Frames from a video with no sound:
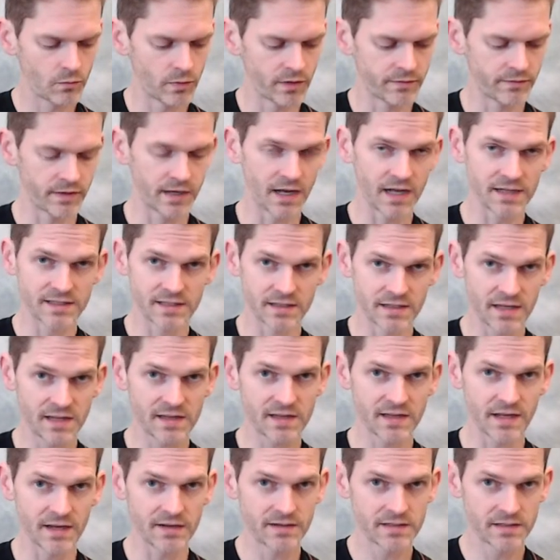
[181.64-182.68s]
with regard to
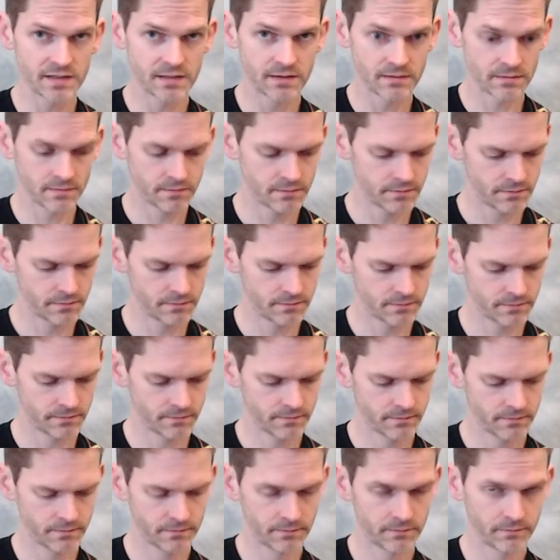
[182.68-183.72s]
this note,
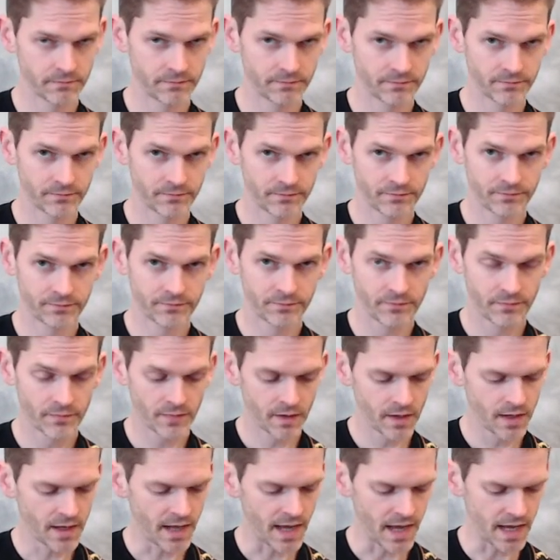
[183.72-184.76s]

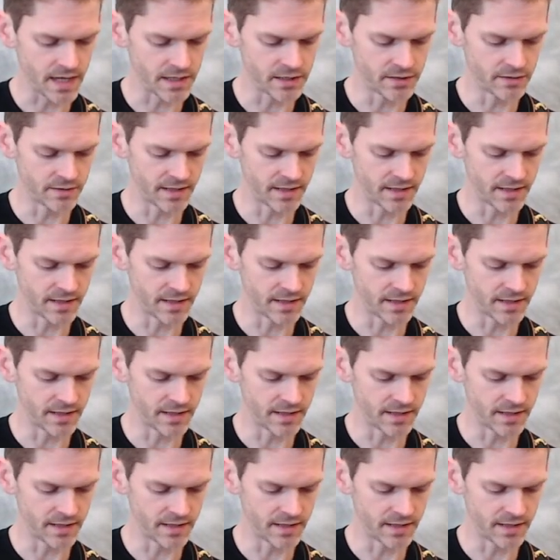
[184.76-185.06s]
and